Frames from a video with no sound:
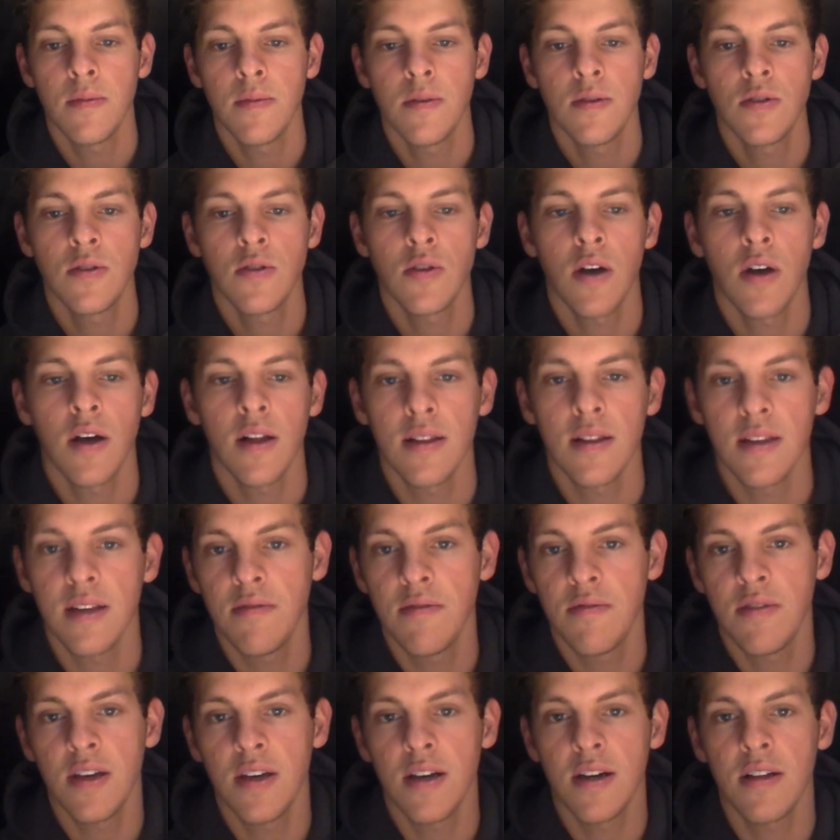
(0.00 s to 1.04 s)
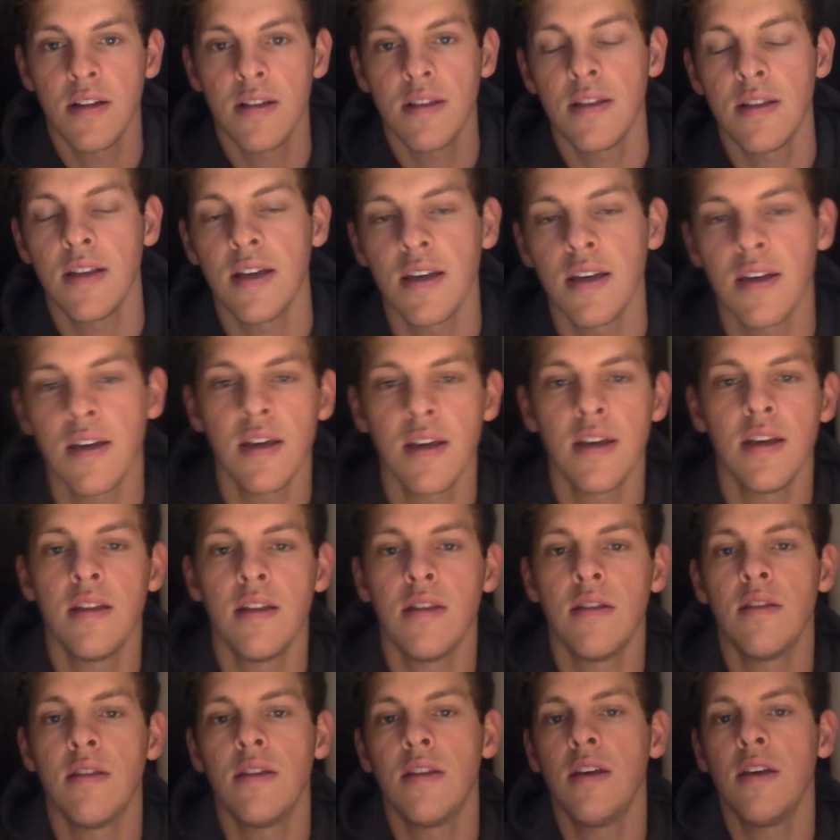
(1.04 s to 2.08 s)
So I'll leave the link
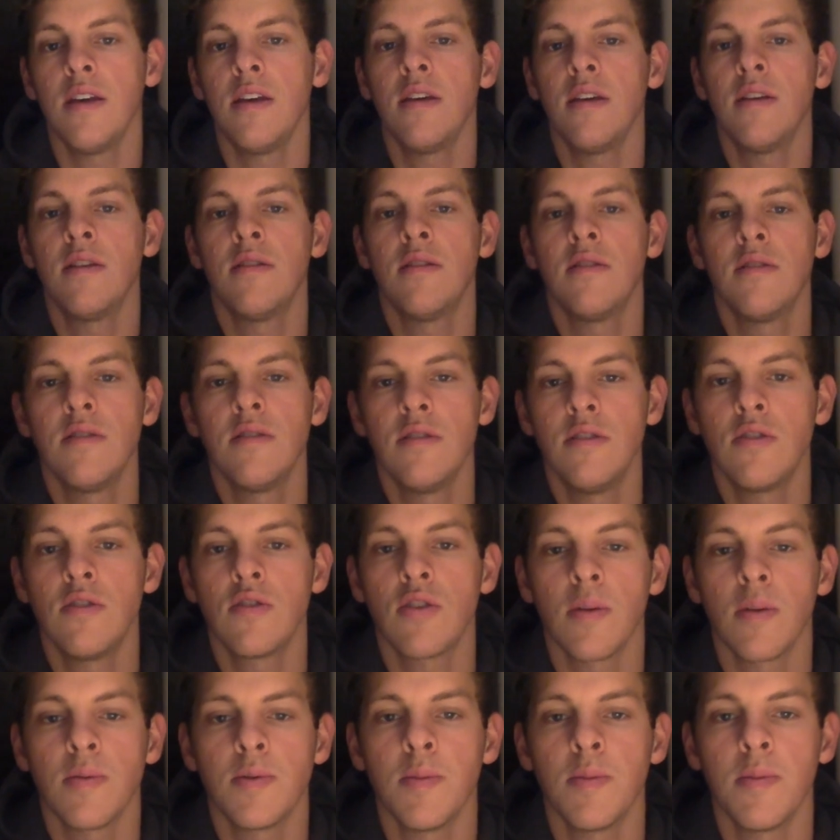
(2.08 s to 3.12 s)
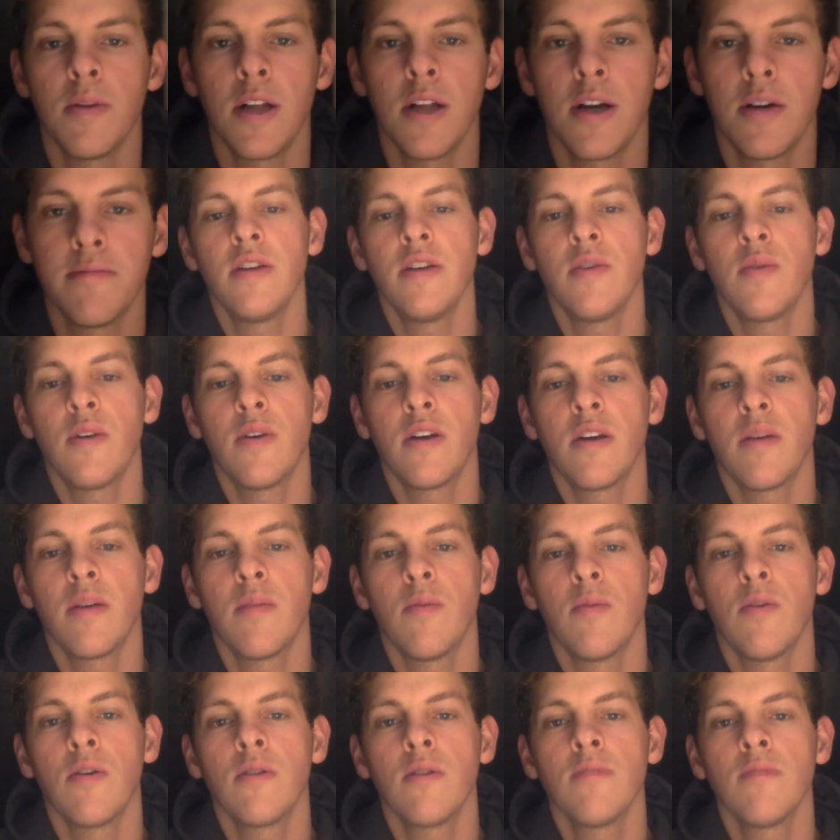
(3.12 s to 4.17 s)
in the description below. If you want to hear
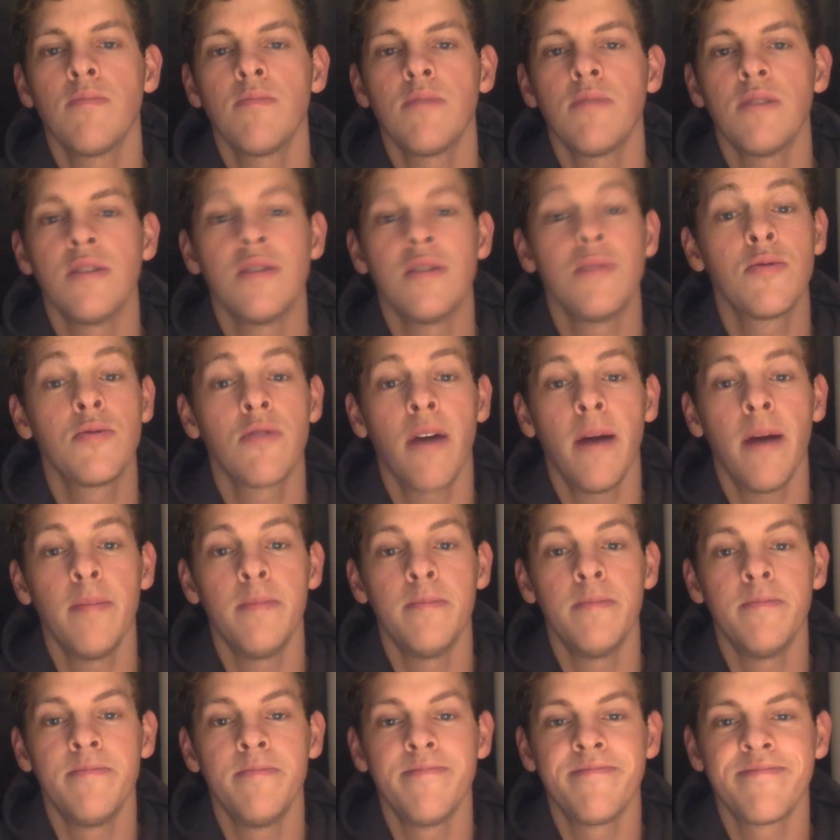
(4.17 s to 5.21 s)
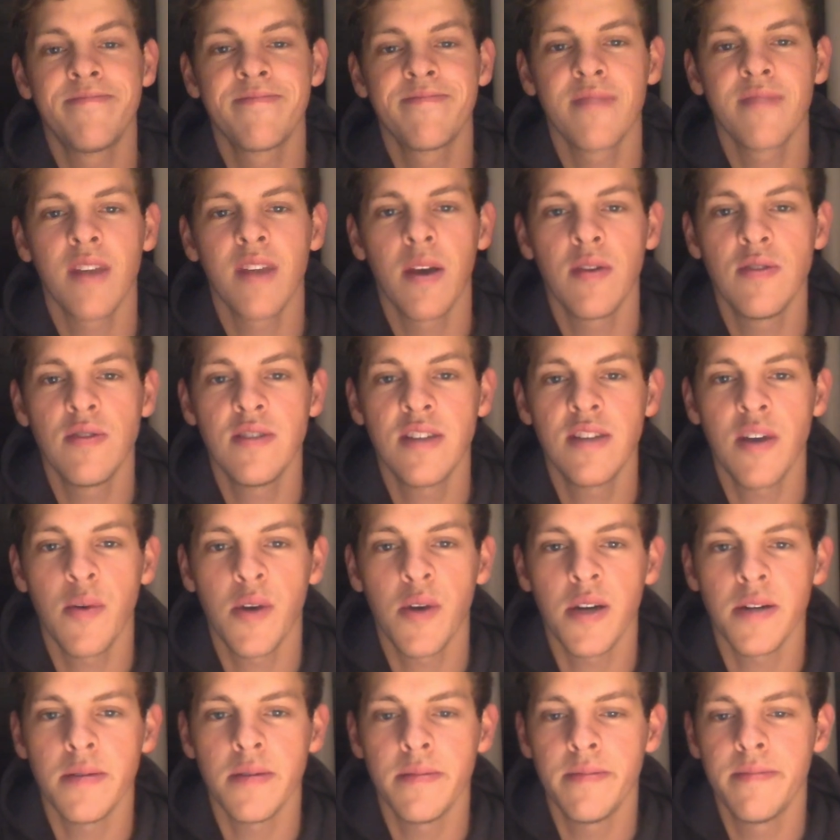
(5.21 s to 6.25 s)
more, please subscribe. Stay
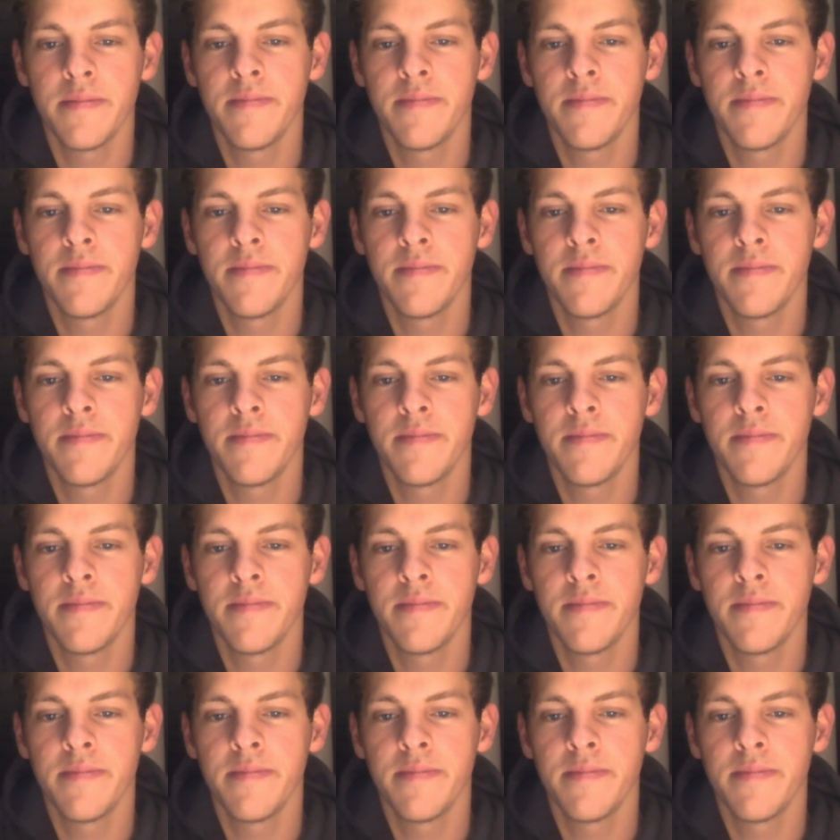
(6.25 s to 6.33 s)
weird.